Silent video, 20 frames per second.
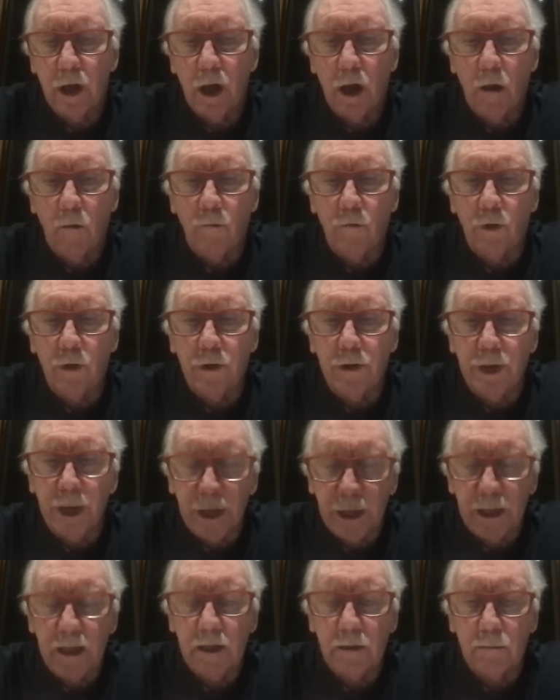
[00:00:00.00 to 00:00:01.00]
of
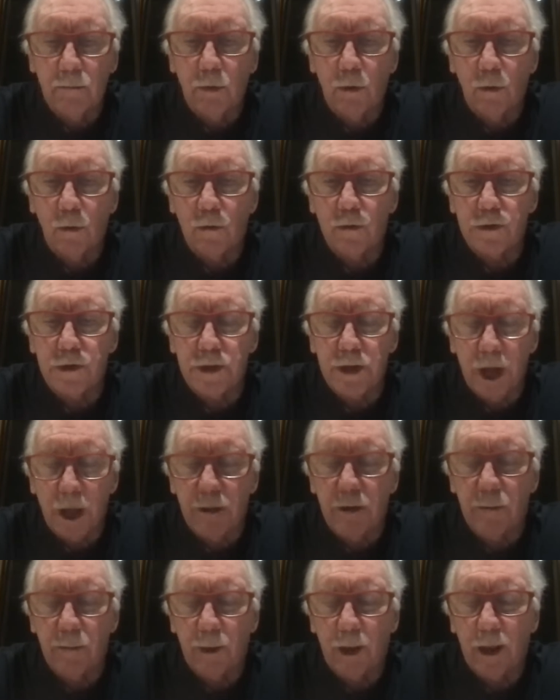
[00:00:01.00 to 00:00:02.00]
nicking balls that
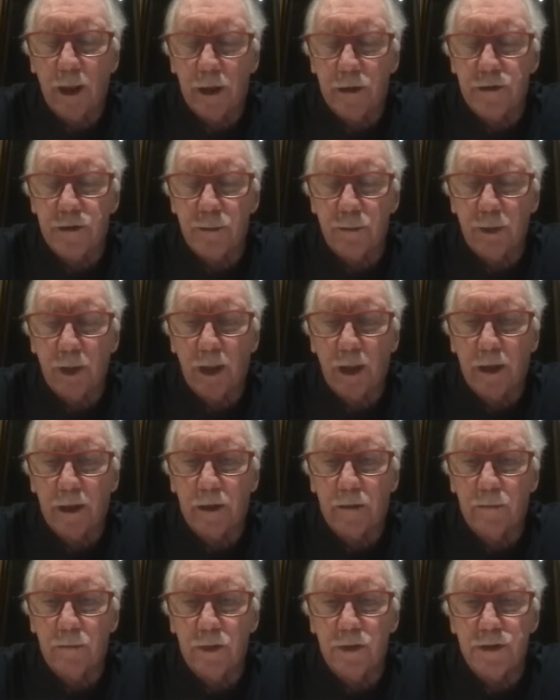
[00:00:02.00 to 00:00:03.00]
other players are
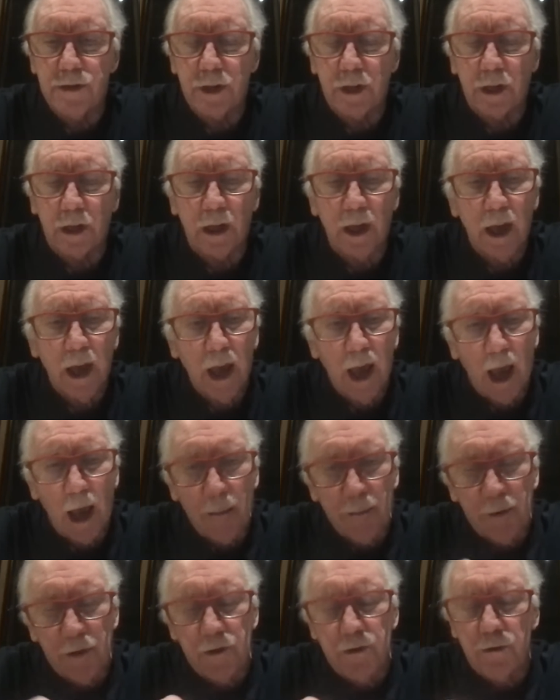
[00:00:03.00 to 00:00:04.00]
playing and missing.
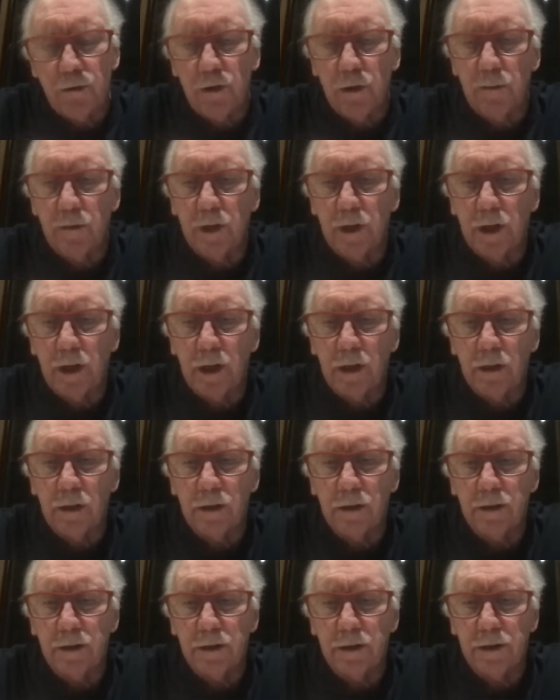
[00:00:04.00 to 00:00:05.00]
Happened to him in
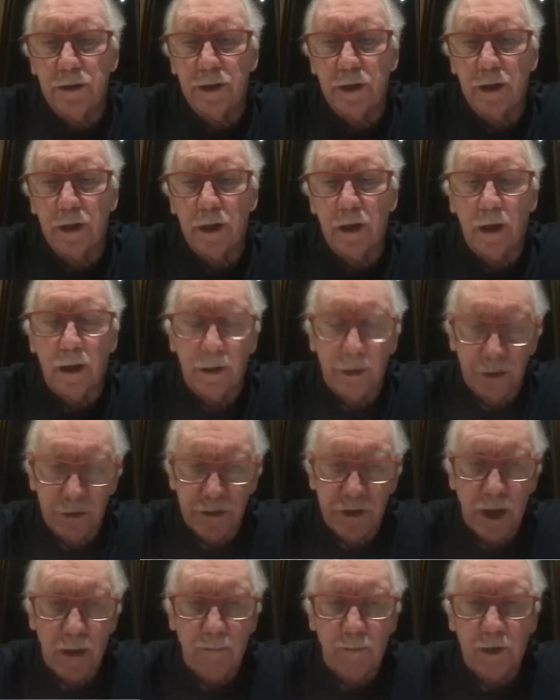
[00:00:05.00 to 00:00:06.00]
England, uh, and
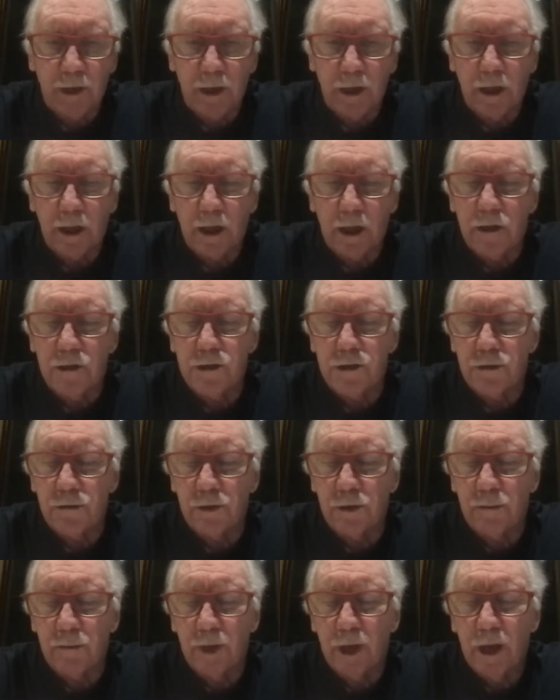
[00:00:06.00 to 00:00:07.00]
it's happening again to
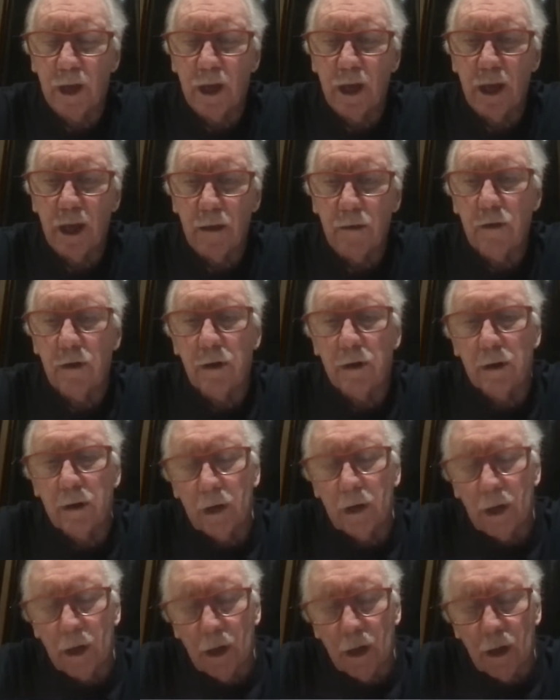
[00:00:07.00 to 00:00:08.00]
him here in
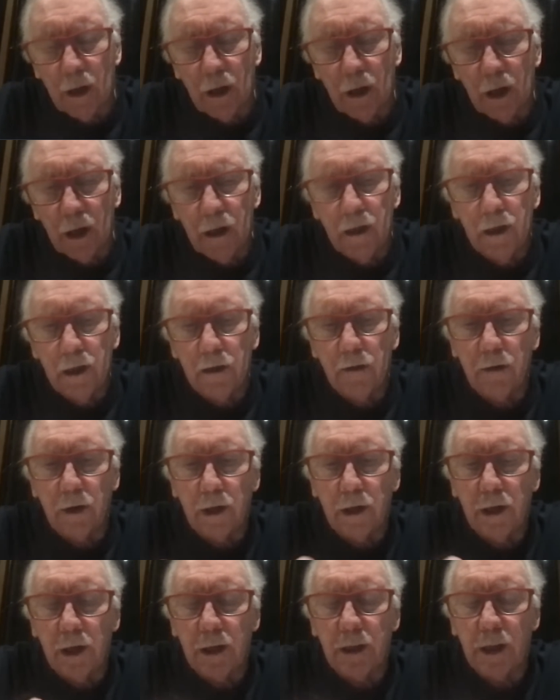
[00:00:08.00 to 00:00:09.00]
uh, India. He
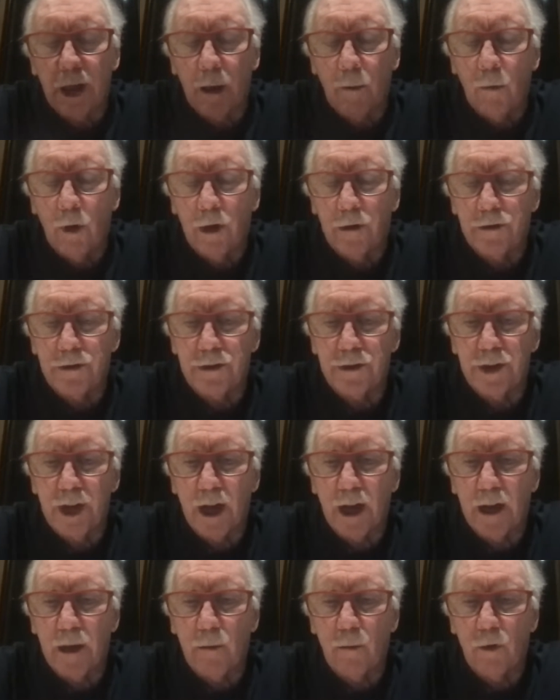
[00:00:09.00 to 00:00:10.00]
nicked that one
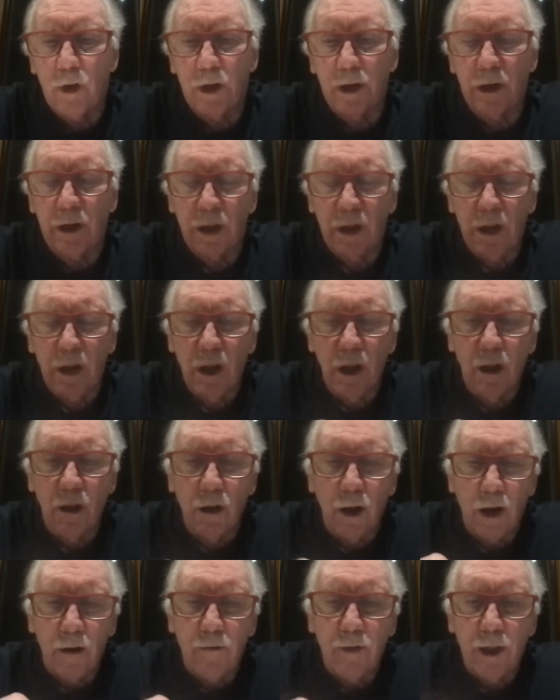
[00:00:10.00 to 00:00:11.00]
today when a
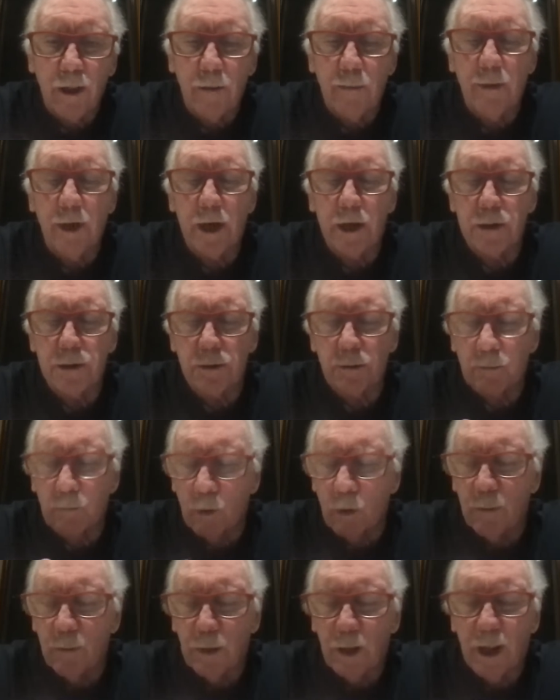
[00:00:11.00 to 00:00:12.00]
lot of other batsmen
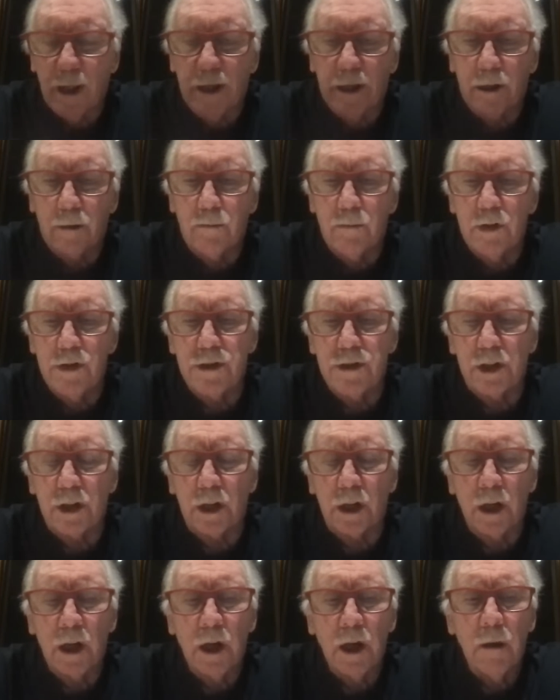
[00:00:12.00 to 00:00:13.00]
were playing and missing.
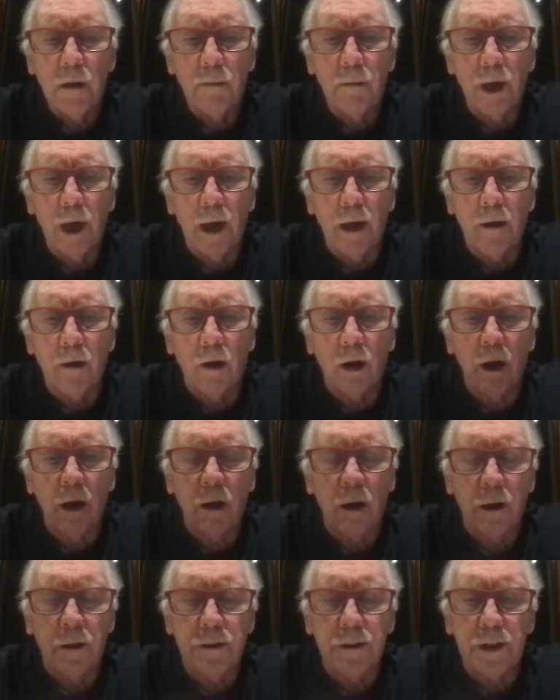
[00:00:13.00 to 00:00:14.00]
But I,
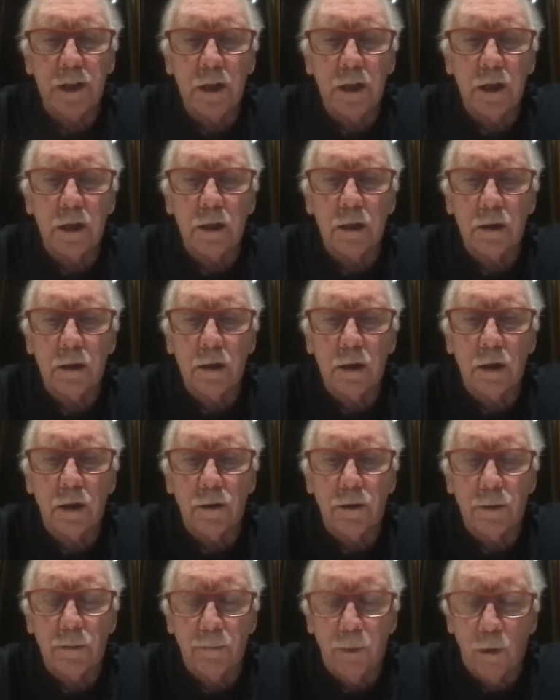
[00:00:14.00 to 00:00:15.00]
I, think, you
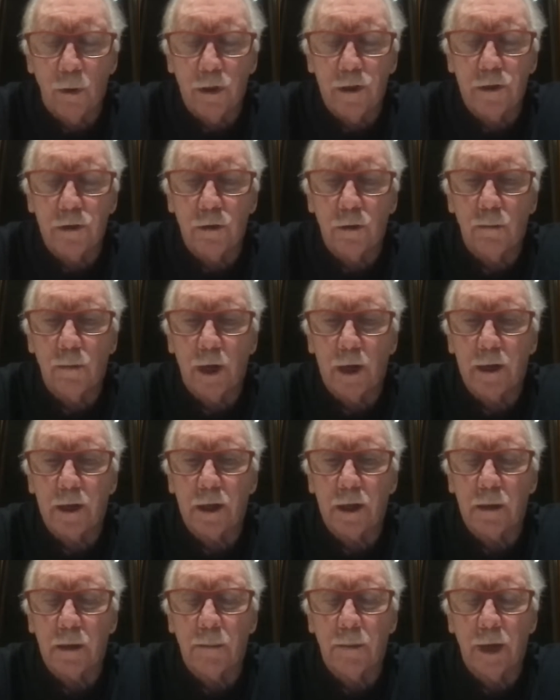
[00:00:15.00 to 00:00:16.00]
know, the point you're
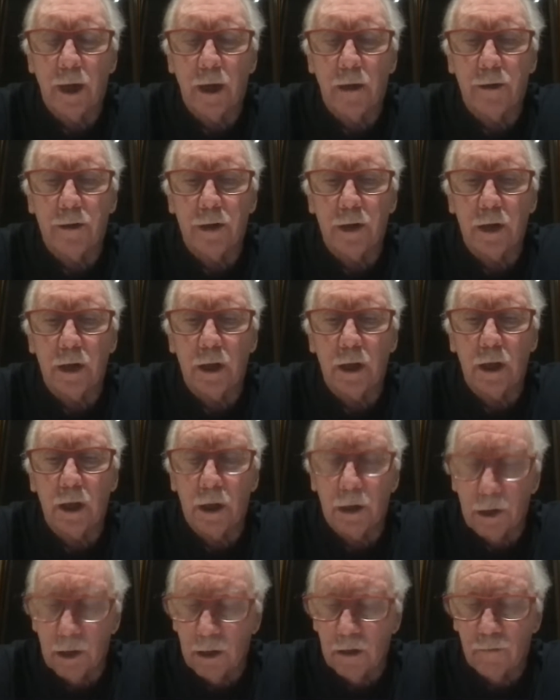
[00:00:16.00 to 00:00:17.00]
making about the
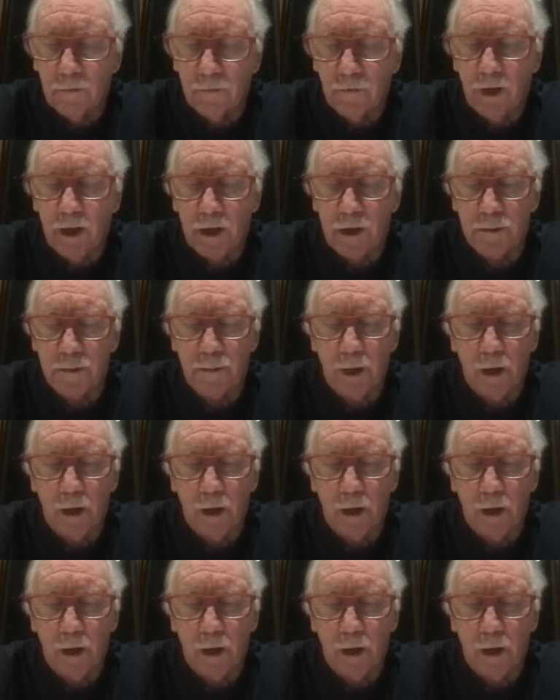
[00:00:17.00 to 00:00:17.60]
Indian fast